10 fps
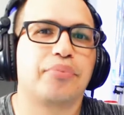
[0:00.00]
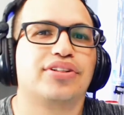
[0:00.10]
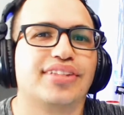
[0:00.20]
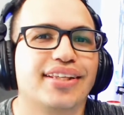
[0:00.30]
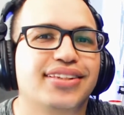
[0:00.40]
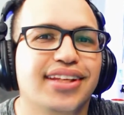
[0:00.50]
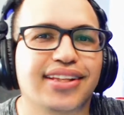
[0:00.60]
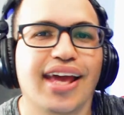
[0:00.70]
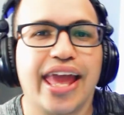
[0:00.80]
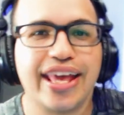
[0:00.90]

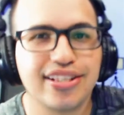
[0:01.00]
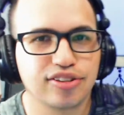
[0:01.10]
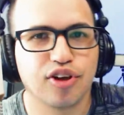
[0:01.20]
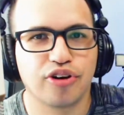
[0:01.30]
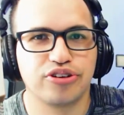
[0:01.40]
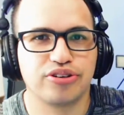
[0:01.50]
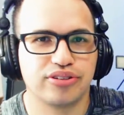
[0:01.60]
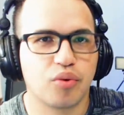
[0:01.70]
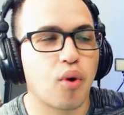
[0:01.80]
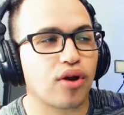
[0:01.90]
presented his lawyer,
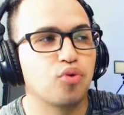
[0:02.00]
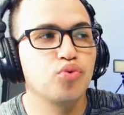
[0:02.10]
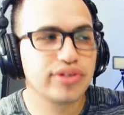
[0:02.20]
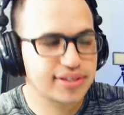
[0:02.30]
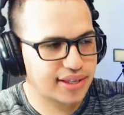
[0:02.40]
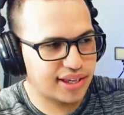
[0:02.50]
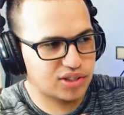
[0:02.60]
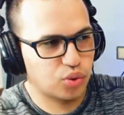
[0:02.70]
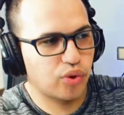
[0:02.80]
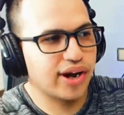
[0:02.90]
the one who is
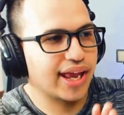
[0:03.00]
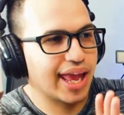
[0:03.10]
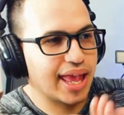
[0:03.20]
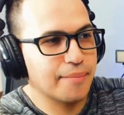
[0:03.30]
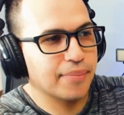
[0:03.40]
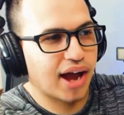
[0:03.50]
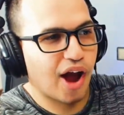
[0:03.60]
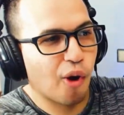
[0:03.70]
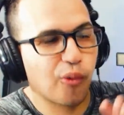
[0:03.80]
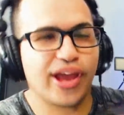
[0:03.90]
squaring him
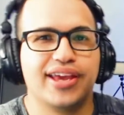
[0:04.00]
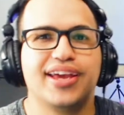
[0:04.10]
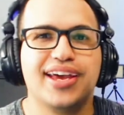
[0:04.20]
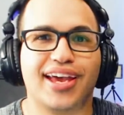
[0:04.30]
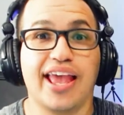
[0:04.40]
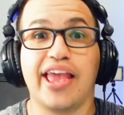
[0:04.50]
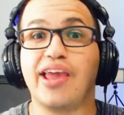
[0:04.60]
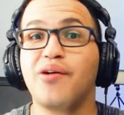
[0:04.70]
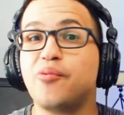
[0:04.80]
away. And it